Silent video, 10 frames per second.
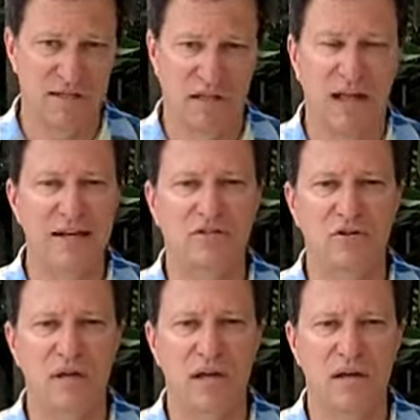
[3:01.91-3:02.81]
is a
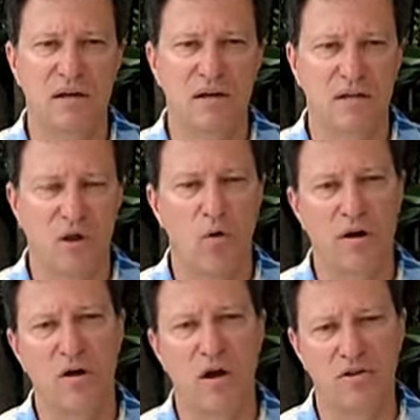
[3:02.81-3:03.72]
light-duty,
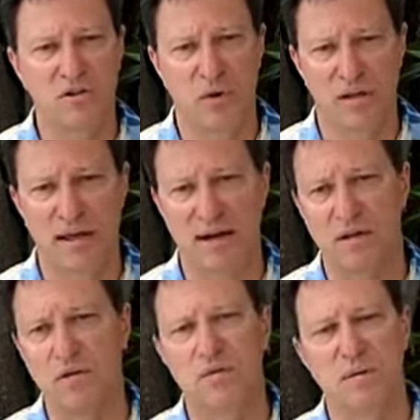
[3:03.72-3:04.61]
lower-cost unit that
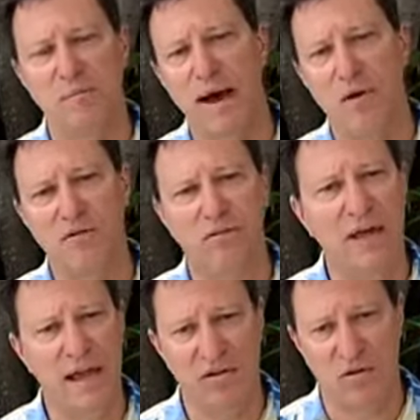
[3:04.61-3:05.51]
includes a powerful
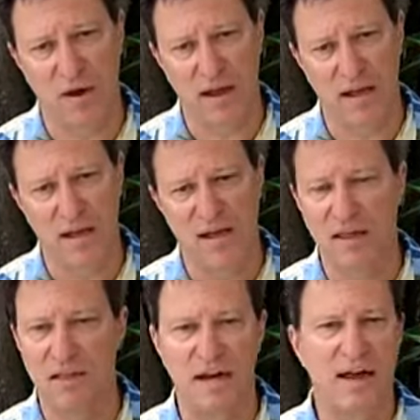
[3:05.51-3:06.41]
hand crank
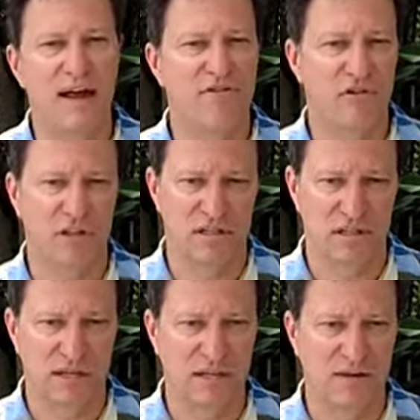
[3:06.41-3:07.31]
that
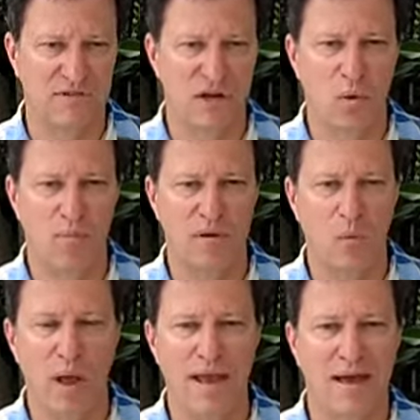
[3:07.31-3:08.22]
effortlessly lifts equipment
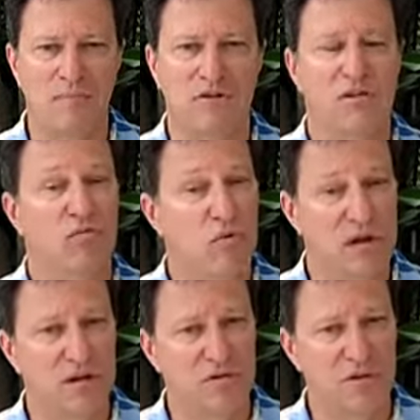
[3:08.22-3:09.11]
weighing up to
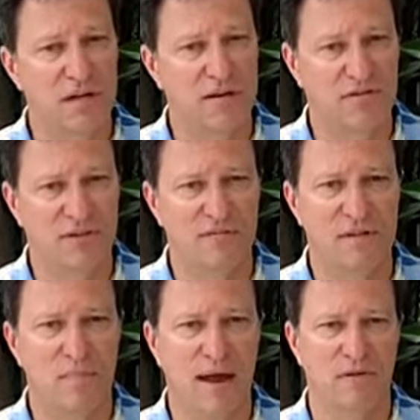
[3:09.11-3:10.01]

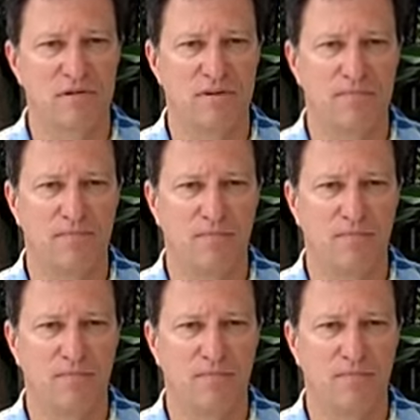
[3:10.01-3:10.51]
350 pounds.